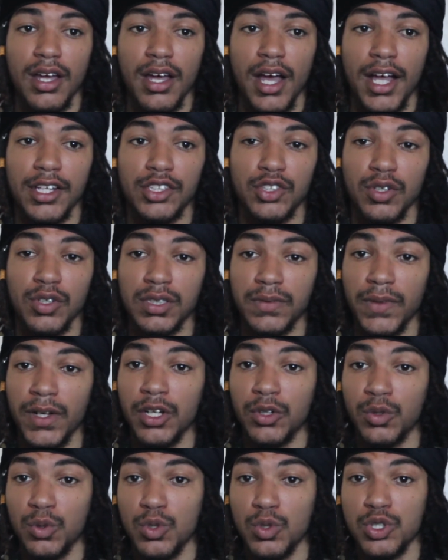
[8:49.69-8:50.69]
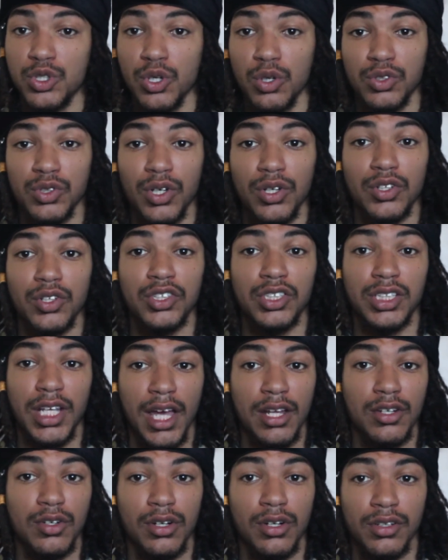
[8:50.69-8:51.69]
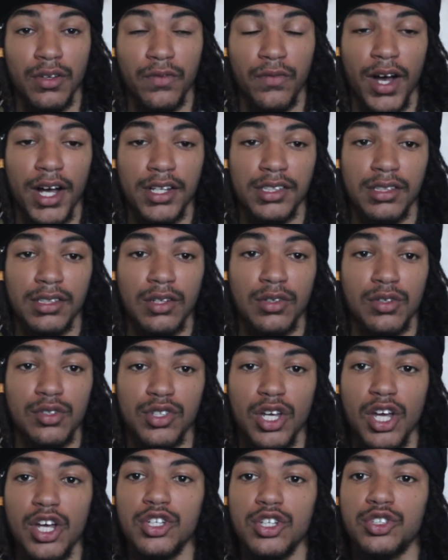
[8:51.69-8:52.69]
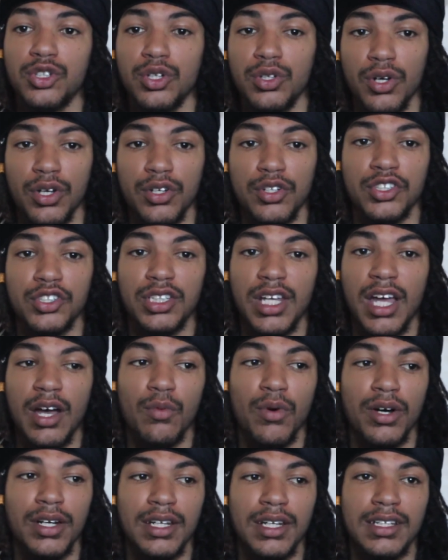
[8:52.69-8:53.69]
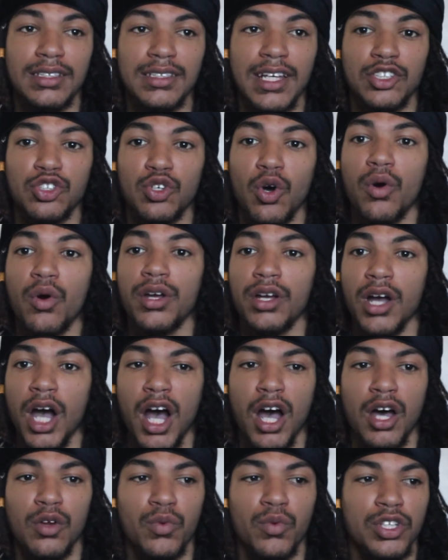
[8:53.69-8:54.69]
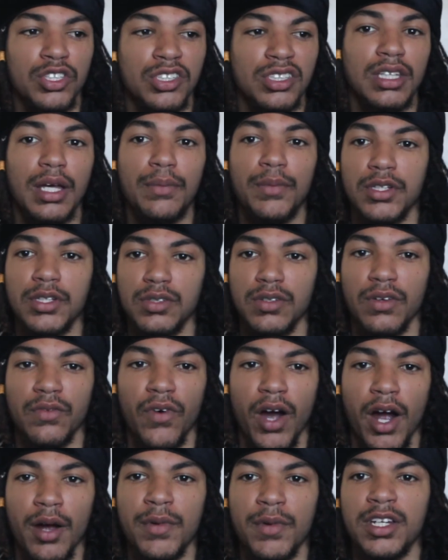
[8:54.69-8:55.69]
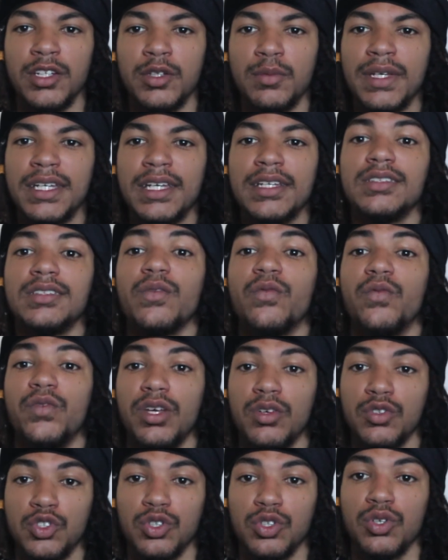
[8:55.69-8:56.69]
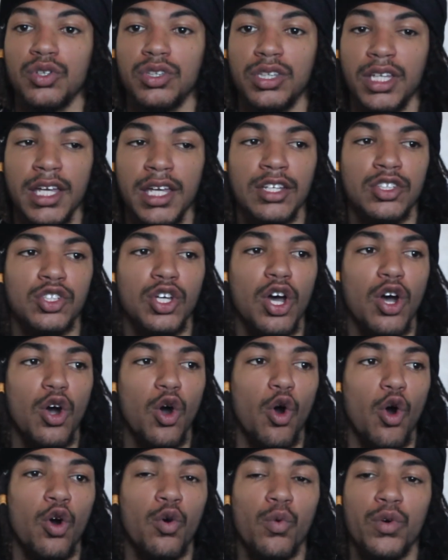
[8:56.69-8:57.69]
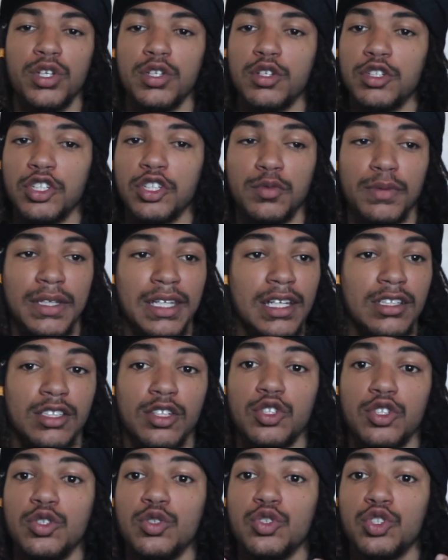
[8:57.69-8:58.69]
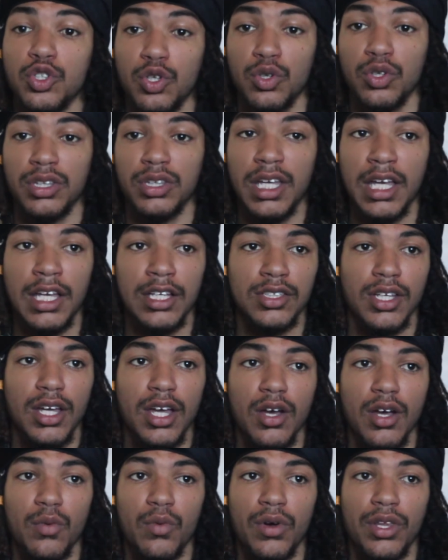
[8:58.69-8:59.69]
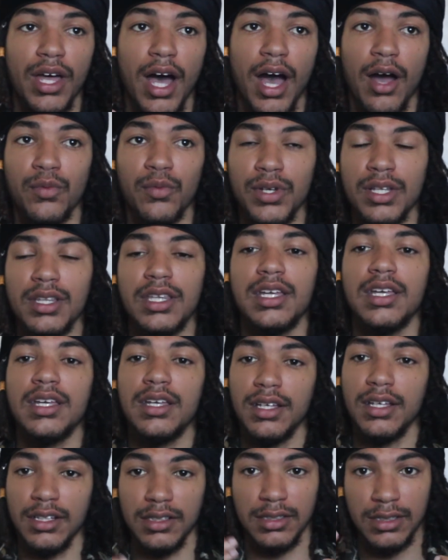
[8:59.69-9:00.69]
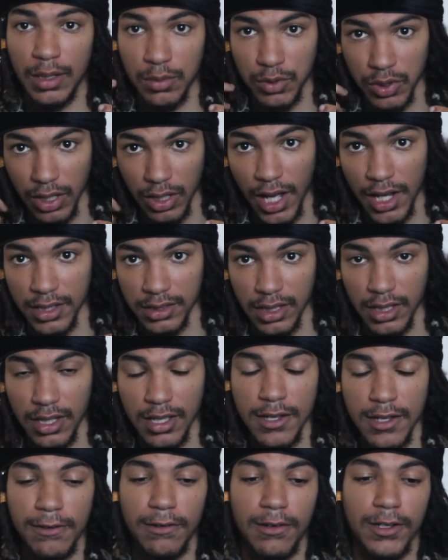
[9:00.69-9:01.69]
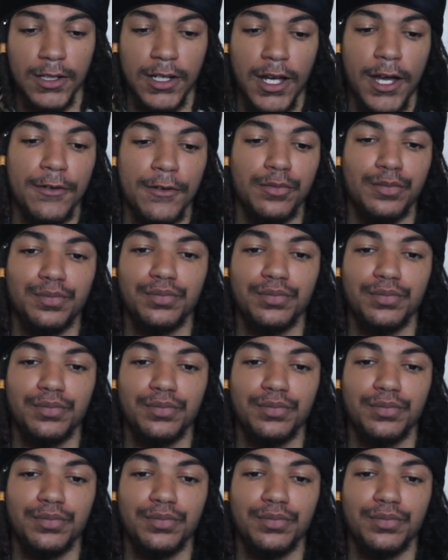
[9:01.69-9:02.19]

And so it's very crucial to understand your undefined centers so you understand what it is that's going on when you step into an environment and you begin to feel certain things, or when you just begin to do certain things without really conceptualizing it, okay?